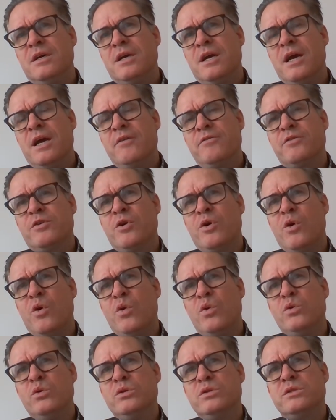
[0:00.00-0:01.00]
have
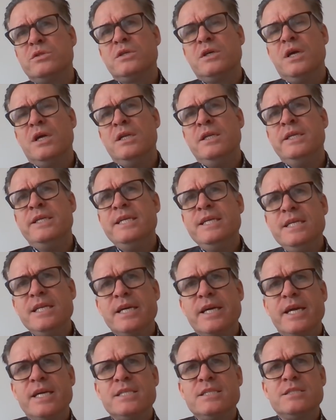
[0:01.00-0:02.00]
called lean
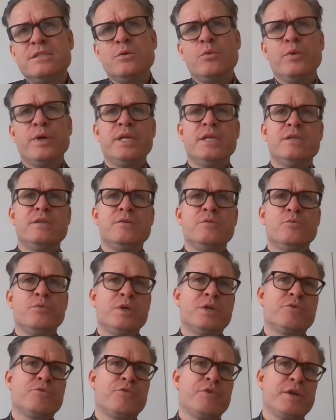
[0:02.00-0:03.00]
against the wind
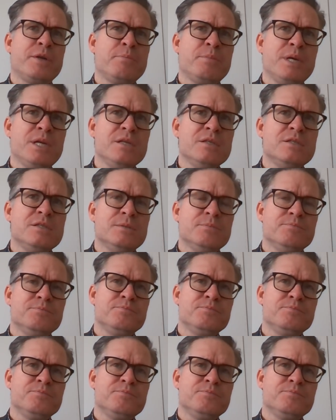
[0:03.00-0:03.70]
with credibility.